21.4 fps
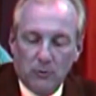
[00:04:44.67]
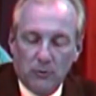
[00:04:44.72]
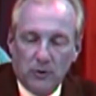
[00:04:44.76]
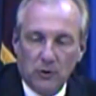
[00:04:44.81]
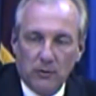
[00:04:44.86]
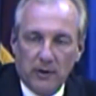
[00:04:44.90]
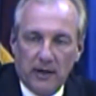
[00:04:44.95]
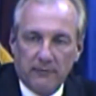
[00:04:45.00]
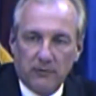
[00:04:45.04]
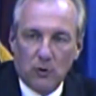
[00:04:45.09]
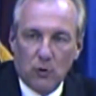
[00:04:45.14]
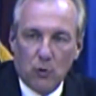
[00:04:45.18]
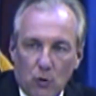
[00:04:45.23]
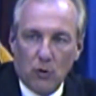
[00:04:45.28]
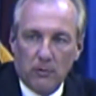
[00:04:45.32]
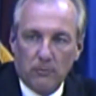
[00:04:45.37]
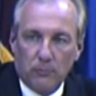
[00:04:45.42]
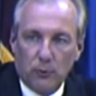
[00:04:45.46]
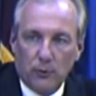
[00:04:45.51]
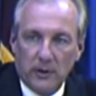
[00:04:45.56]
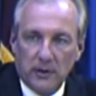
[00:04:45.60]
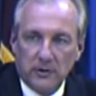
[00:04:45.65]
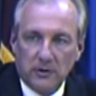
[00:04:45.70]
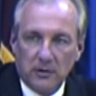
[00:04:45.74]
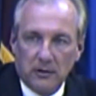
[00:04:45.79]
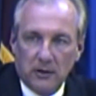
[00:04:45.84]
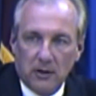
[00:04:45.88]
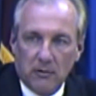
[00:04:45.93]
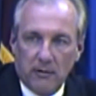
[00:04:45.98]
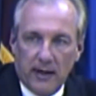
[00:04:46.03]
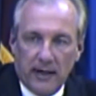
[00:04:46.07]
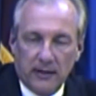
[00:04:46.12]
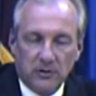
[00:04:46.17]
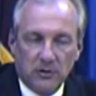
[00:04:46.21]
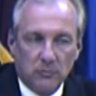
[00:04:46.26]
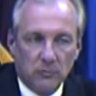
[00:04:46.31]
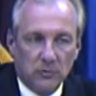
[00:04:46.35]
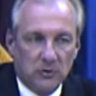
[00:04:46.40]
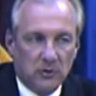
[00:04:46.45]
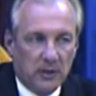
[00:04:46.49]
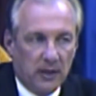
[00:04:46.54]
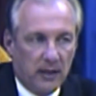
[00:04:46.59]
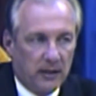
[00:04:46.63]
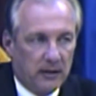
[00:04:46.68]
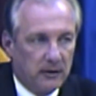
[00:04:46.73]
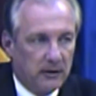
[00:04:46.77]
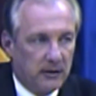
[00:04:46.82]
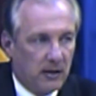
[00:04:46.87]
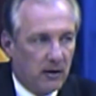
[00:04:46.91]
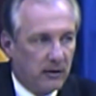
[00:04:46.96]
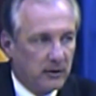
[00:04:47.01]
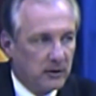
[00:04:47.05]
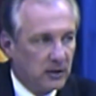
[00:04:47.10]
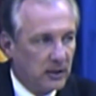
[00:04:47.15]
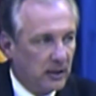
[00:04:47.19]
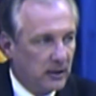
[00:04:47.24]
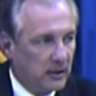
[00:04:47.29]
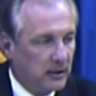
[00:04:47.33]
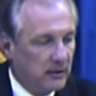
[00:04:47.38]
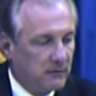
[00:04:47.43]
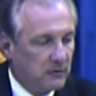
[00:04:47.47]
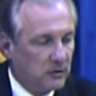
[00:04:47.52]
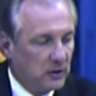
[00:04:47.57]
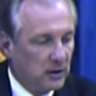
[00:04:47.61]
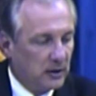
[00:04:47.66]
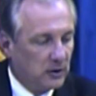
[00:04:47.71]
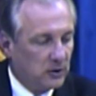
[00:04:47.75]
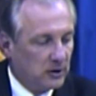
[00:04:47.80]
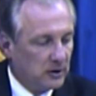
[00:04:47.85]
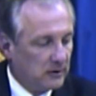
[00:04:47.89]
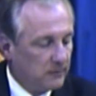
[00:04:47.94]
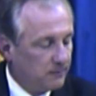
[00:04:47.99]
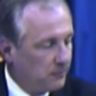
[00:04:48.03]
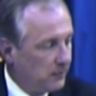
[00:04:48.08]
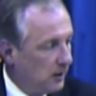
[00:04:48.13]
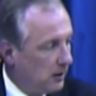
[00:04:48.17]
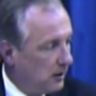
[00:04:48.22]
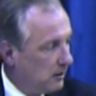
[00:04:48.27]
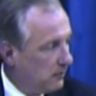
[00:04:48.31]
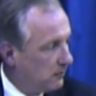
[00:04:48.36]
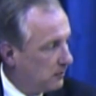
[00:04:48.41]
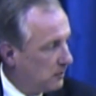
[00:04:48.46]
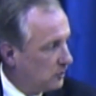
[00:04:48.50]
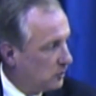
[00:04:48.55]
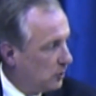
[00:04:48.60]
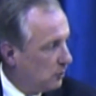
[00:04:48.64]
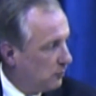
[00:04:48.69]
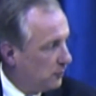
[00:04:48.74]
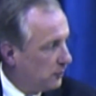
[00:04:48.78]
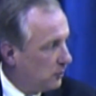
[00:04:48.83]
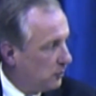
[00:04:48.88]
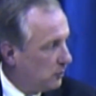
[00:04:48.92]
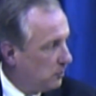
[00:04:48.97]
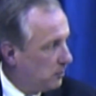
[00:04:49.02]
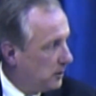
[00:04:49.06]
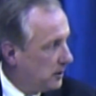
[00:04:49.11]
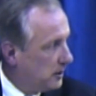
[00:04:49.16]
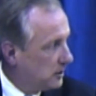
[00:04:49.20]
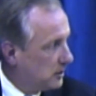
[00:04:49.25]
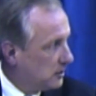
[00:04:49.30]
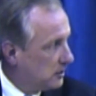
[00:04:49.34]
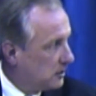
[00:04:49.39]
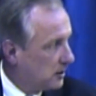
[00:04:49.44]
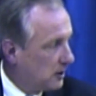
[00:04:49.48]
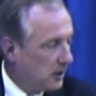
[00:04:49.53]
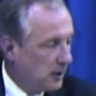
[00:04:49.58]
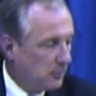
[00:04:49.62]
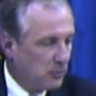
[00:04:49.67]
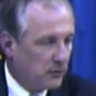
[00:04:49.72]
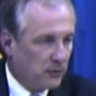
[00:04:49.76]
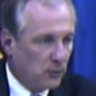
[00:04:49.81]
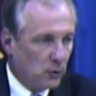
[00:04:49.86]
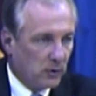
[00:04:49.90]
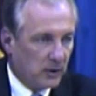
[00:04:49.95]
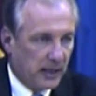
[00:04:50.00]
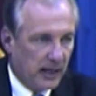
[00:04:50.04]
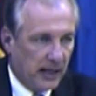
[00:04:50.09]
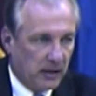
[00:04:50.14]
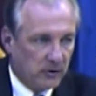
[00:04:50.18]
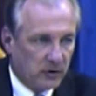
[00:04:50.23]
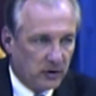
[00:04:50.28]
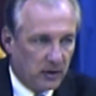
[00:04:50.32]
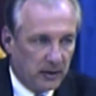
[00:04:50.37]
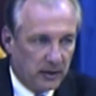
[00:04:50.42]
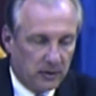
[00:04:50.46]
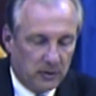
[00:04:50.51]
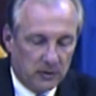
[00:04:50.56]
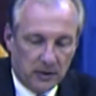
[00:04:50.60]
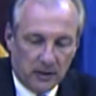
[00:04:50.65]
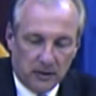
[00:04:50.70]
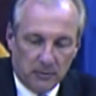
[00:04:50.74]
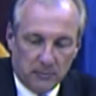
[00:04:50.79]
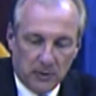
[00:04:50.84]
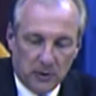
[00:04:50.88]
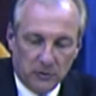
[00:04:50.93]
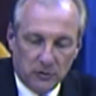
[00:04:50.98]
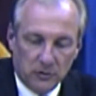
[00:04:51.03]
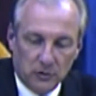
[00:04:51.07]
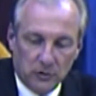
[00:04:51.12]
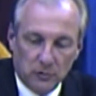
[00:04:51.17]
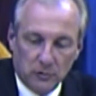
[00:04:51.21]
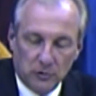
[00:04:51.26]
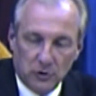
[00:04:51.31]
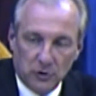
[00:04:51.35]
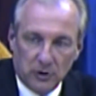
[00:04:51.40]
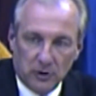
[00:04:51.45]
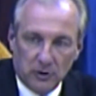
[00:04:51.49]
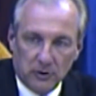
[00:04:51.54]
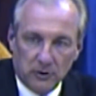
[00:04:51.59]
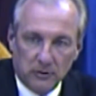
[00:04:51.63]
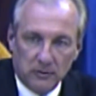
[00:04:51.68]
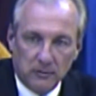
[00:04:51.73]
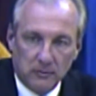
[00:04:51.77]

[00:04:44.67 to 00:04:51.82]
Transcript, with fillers: We do have a quorum present. No action was taken in our executive session. There's no further business to come before council. I'll entertain a motion to adjourn.